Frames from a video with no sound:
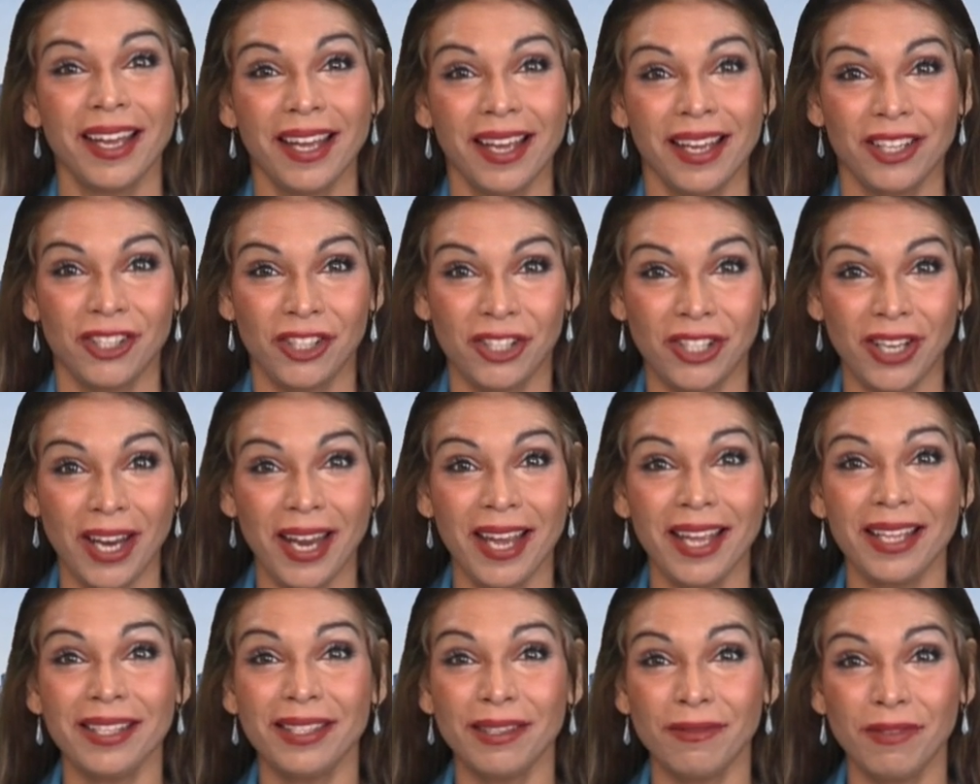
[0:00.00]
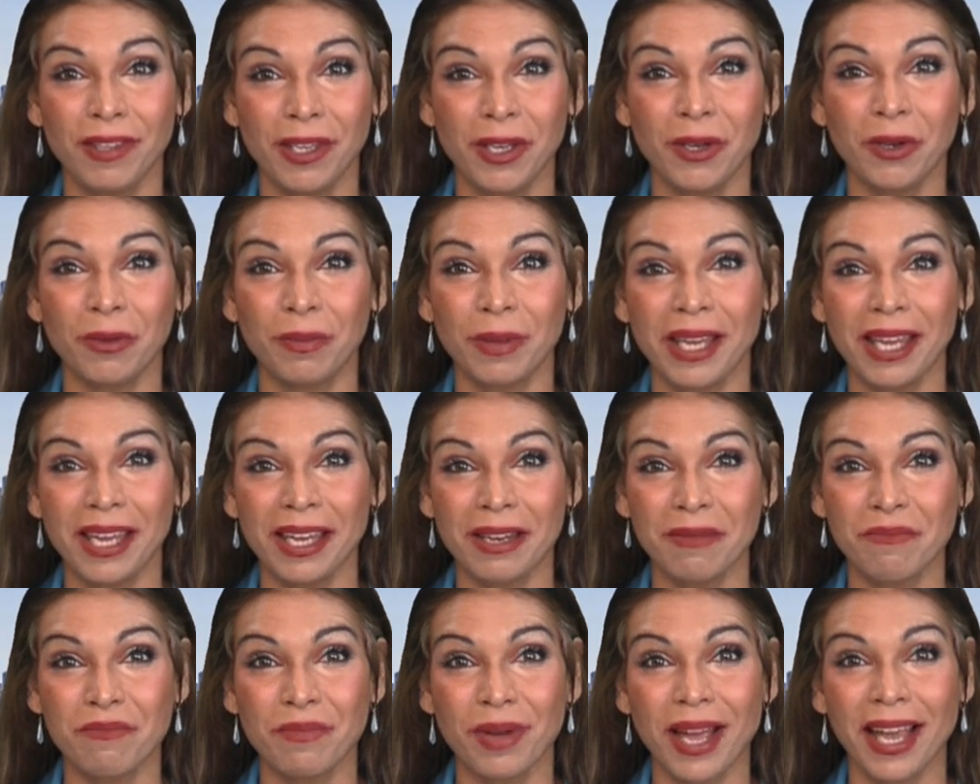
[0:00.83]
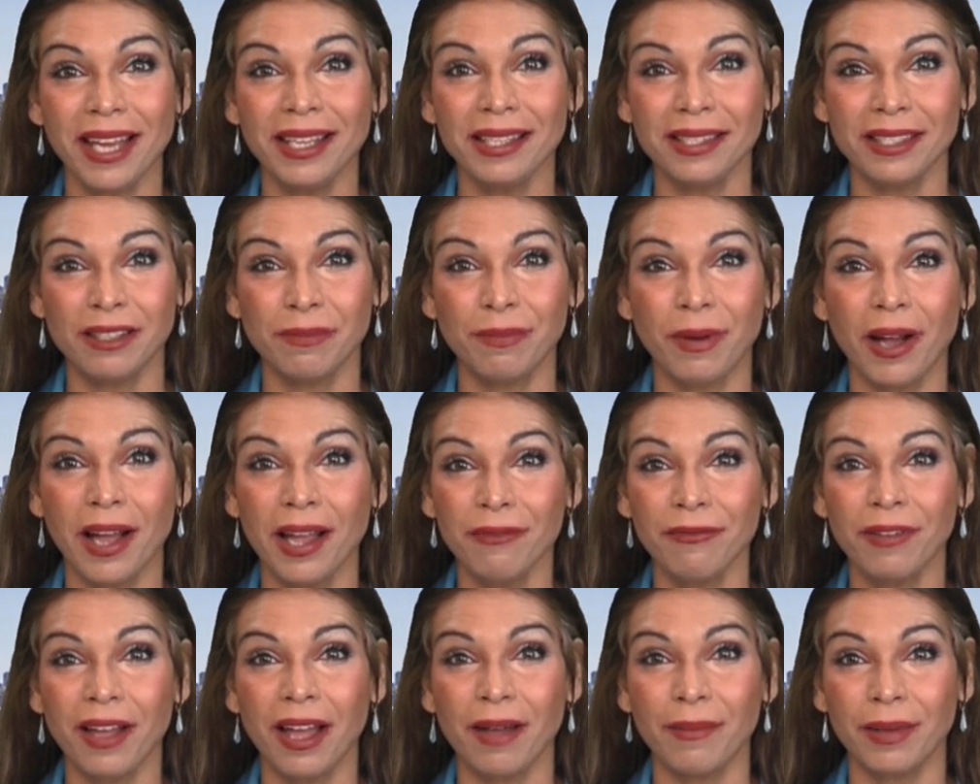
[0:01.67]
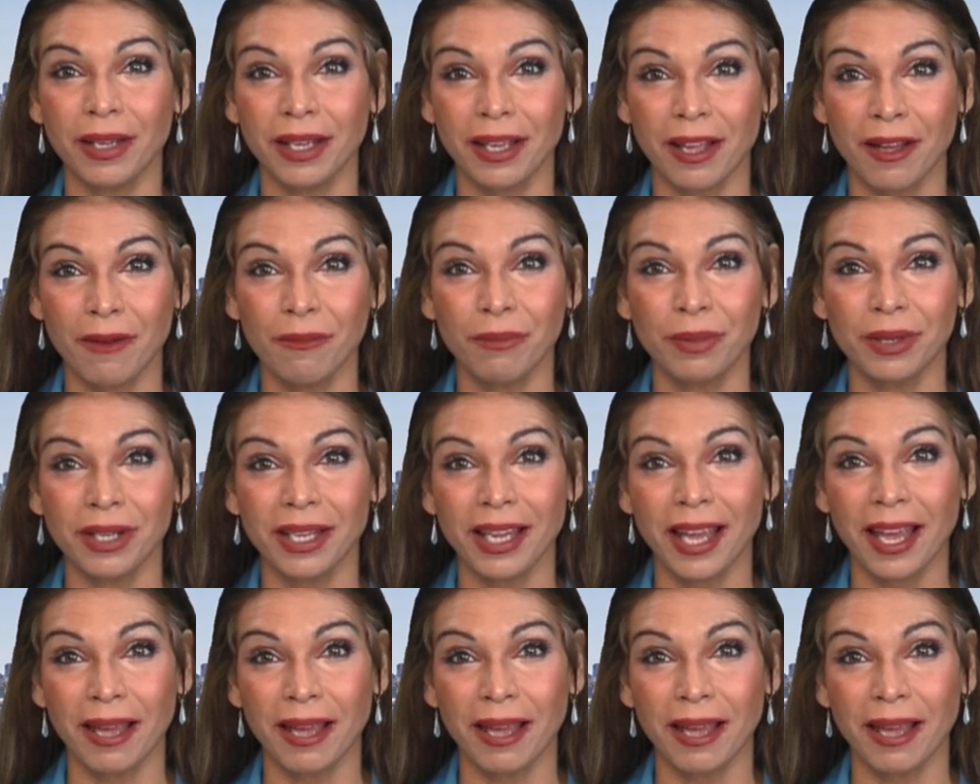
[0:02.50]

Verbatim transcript: Shares of the European-based biopharma company